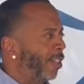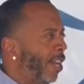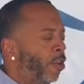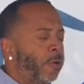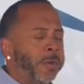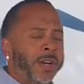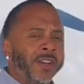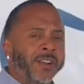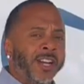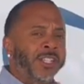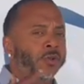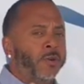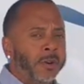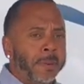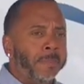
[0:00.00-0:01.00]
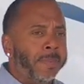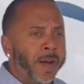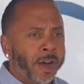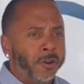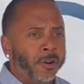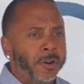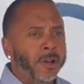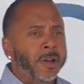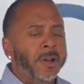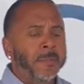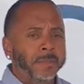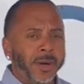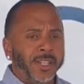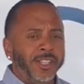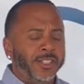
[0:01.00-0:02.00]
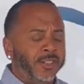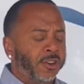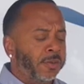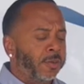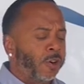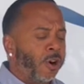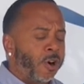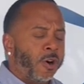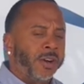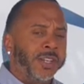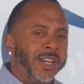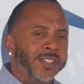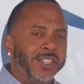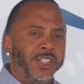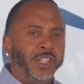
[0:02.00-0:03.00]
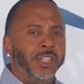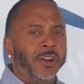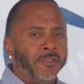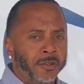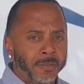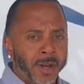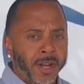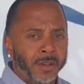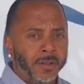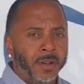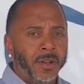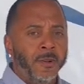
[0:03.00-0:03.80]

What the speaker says: They're going to be the next one in power, but he turning them all against each other, man.